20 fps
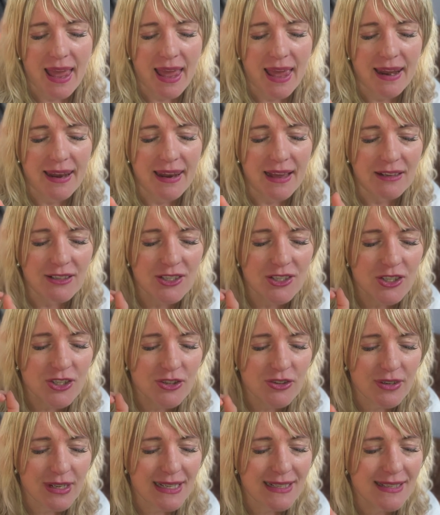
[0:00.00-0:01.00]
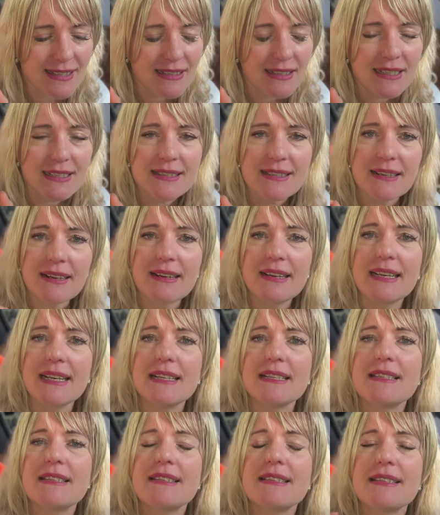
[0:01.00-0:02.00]
Now, stress and anxiety
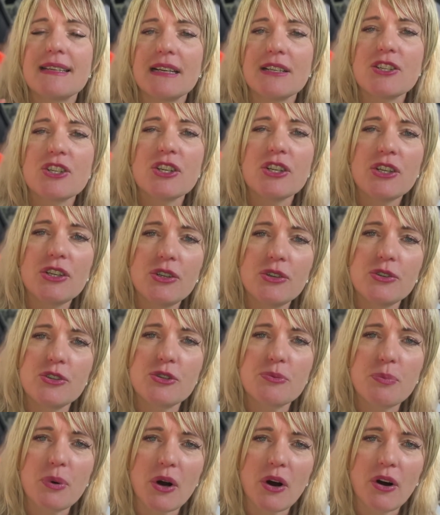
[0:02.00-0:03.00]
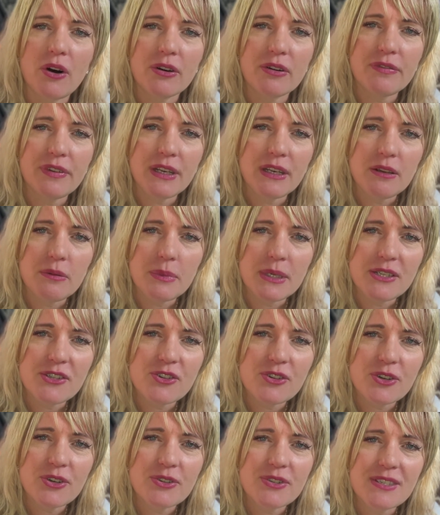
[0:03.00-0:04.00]
is such a huge part of
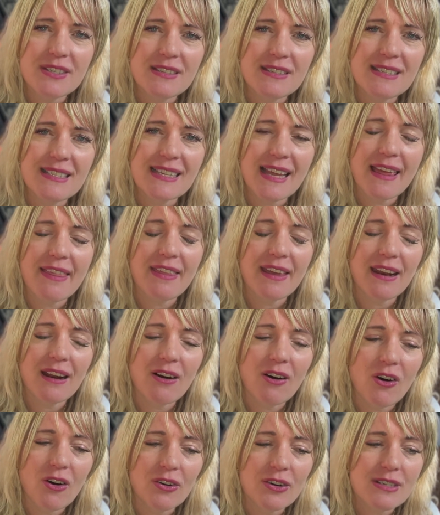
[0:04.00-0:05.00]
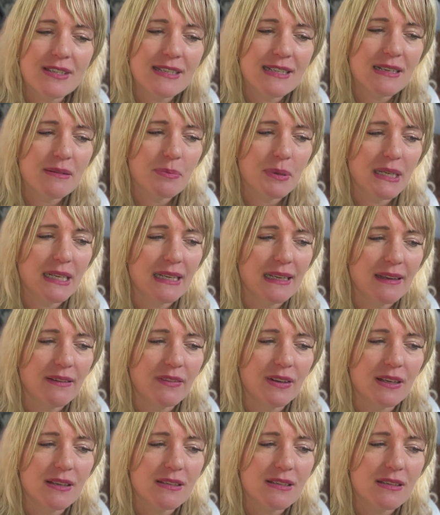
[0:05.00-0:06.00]
endometriosis that I honestly believe
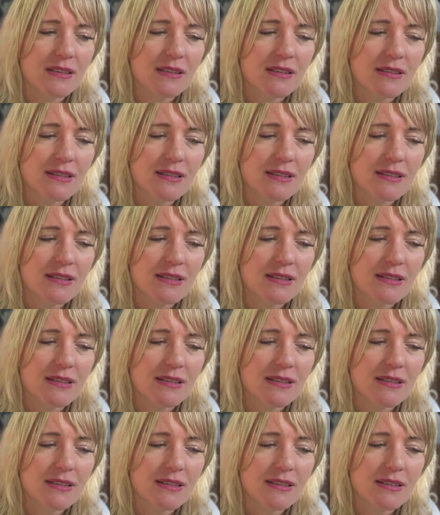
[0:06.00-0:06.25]
it is